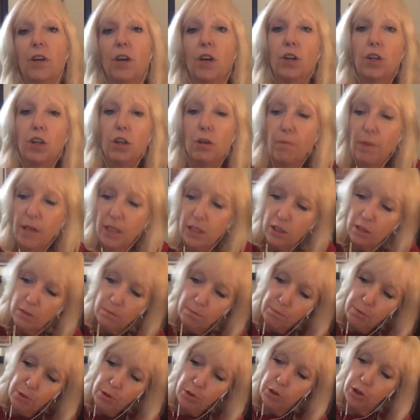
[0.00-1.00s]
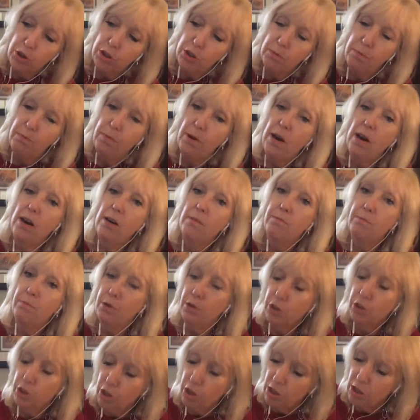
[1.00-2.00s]
You must push apart,
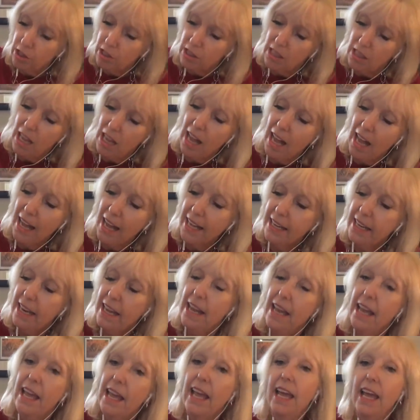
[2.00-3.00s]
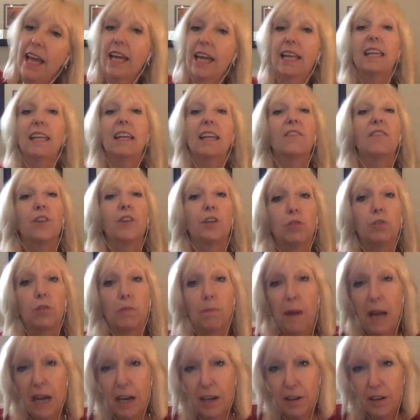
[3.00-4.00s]
push aside any of those
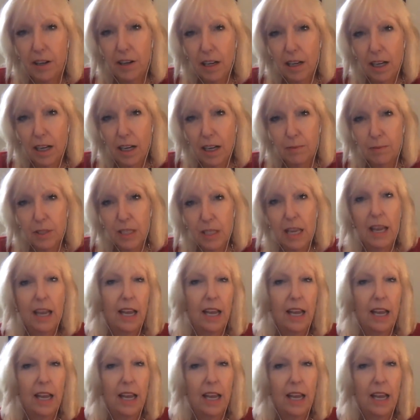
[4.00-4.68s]
paradigms,